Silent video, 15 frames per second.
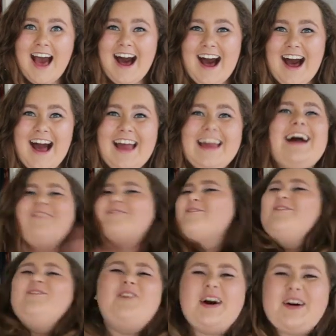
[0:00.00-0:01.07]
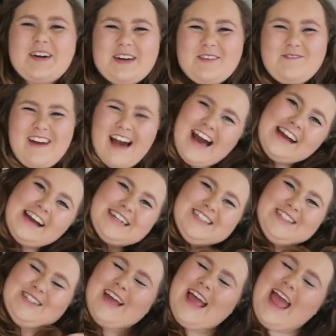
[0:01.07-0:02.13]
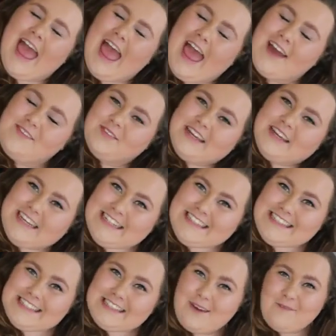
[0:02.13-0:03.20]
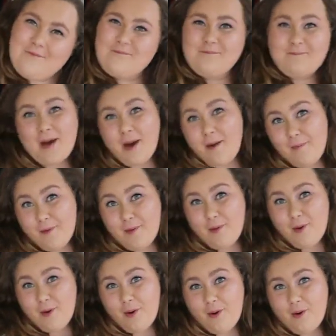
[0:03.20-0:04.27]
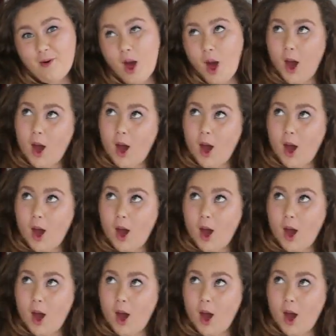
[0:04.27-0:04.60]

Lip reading: Hi and welcome back to Emmys Bubble.